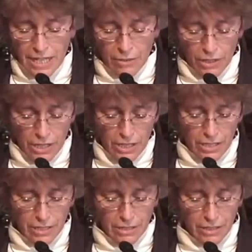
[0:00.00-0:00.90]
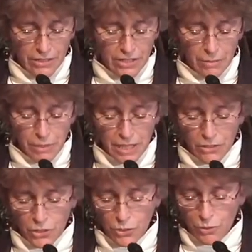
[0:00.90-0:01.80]
Now, somebody
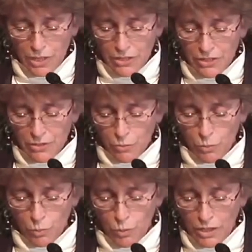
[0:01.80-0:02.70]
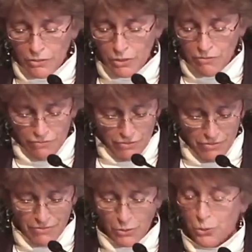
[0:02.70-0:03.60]
else who is well known for
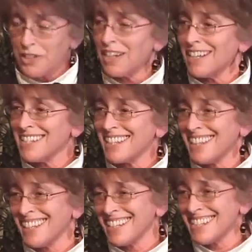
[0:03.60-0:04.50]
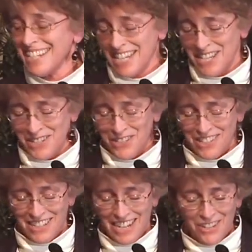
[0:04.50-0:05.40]
organizing things is
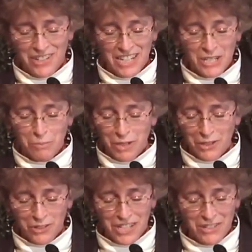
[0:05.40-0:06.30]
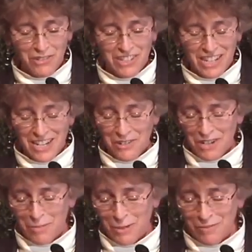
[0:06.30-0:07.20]
our next speaker, Sandra
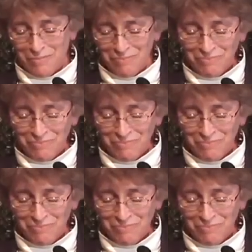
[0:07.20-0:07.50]
Steingraber.